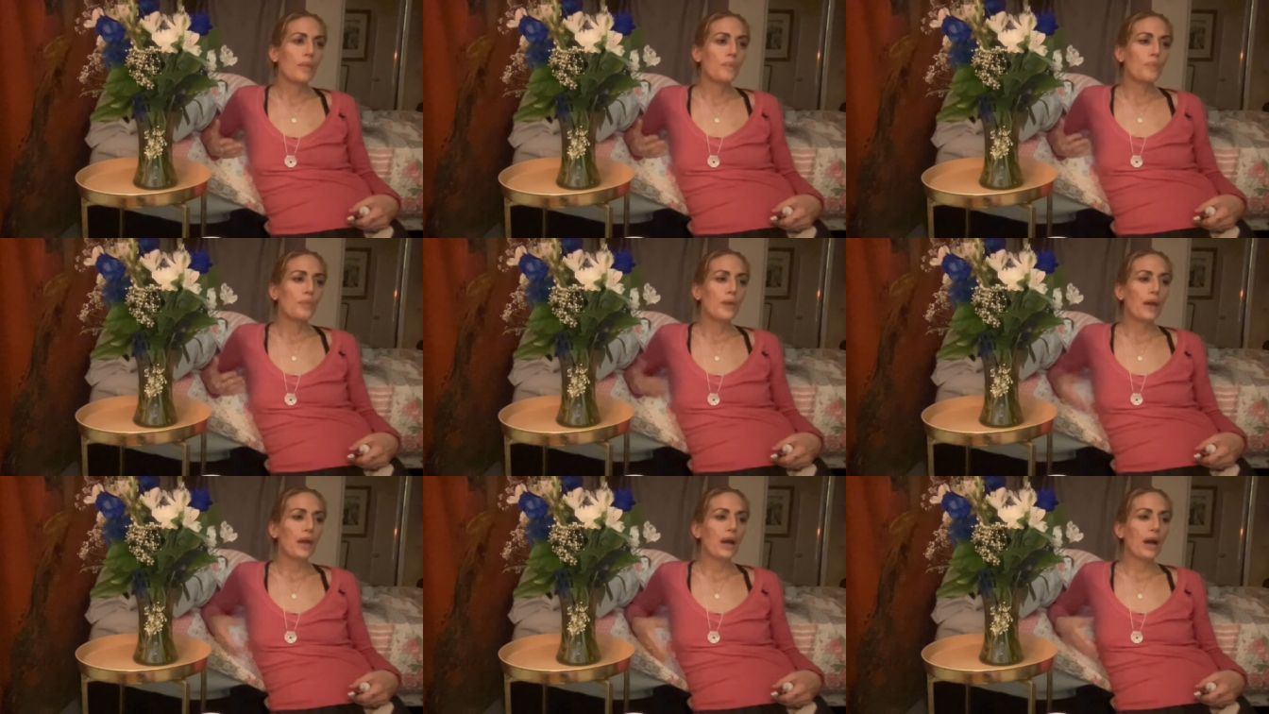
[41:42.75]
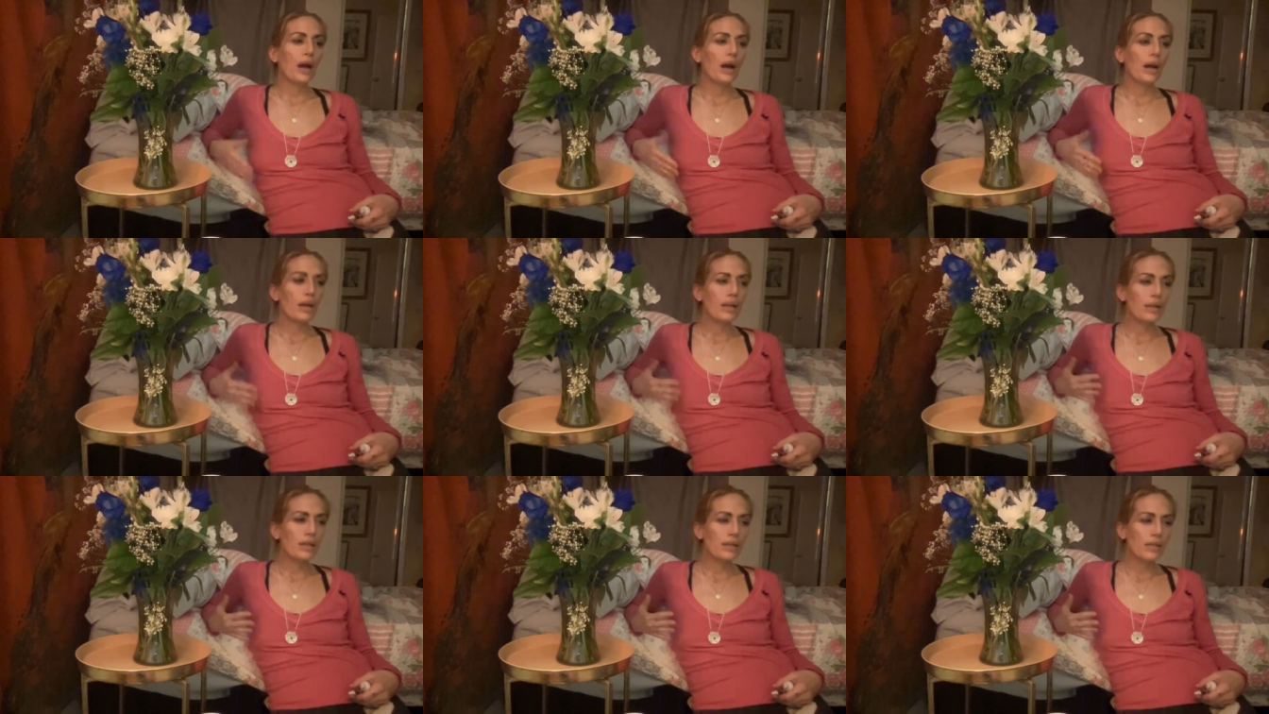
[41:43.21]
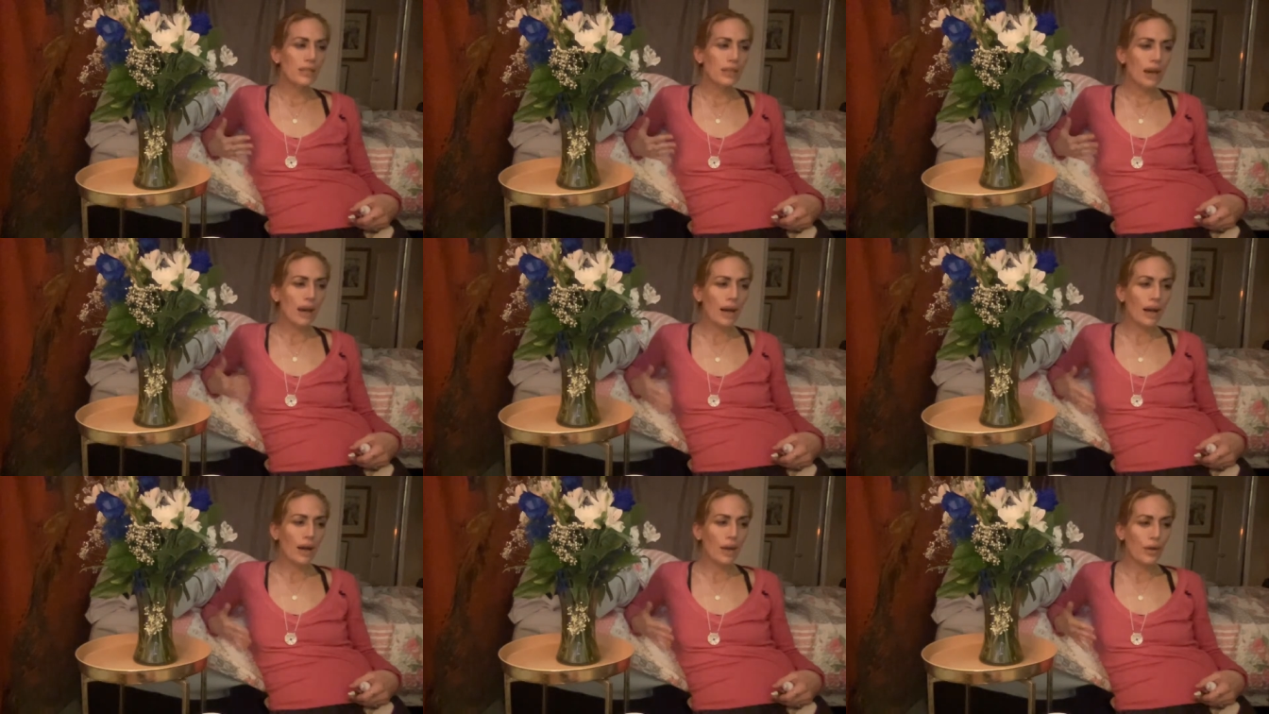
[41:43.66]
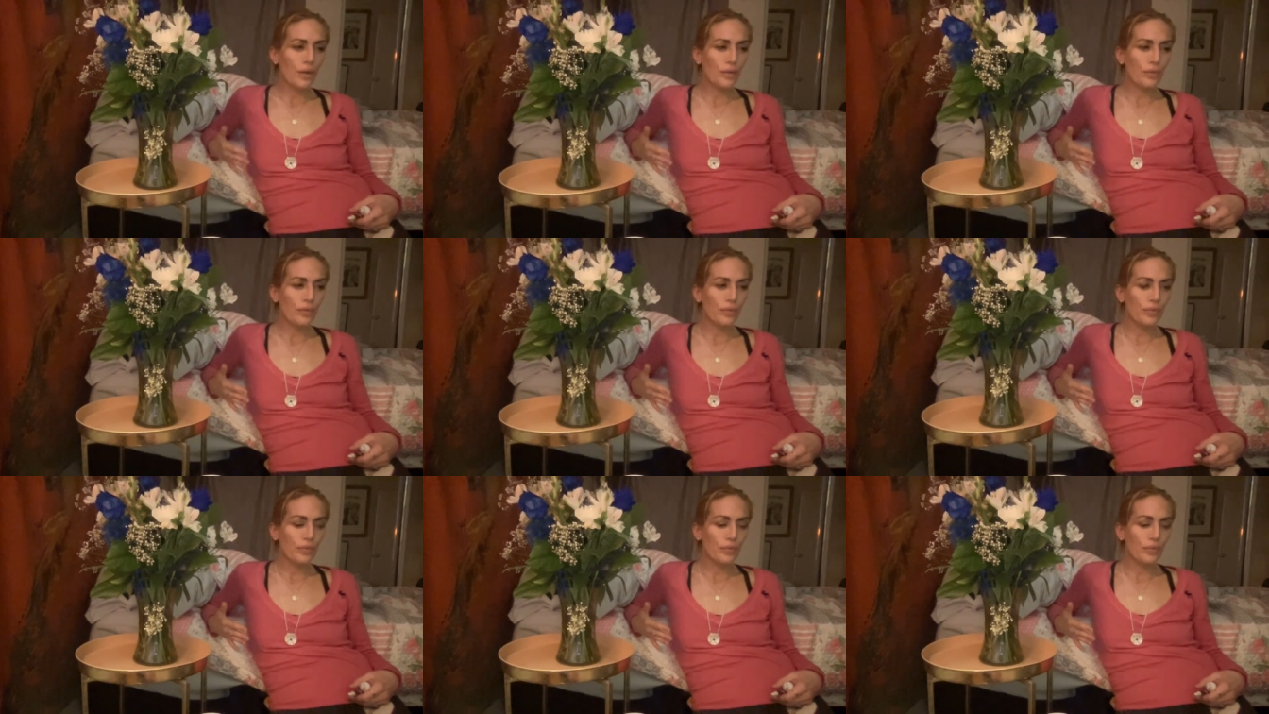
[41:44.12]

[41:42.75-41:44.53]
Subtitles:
because of